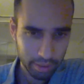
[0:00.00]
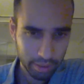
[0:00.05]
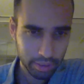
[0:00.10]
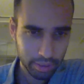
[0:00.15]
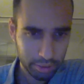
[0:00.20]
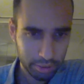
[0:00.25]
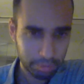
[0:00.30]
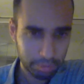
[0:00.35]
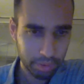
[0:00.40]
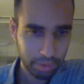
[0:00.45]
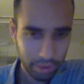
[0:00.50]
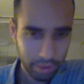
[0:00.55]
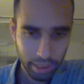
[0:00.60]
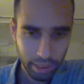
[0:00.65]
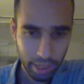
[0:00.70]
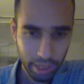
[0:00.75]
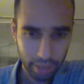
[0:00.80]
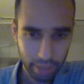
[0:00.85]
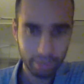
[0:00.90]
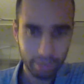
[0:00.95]
It's
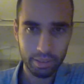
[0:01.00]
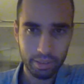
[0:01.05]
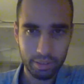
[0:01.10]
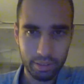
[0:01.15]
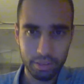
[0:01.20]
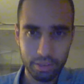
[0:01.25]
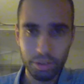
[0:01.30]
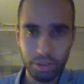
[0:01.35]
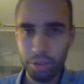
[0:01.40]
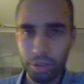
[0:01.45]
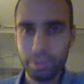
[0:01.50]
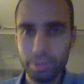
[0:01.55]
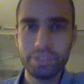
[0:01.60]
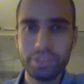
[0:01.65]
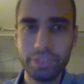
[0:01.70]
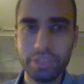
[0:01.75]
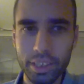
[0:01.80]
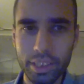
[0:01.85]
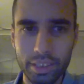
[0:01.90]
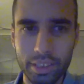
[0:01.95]
pathetic. You always
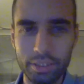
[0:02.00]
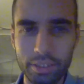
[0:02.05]
see it.